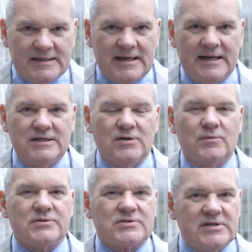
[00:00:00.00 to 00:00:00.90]
and you
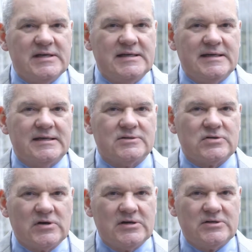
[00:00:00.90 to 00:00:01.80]
will see it is
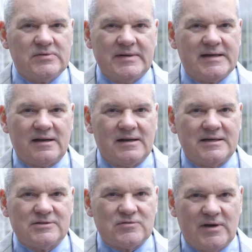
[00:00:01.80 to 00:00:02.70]
hard to
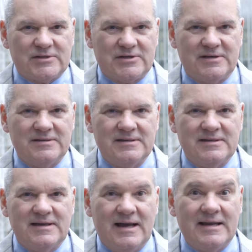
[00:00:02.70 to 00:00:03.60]
analyze Russia at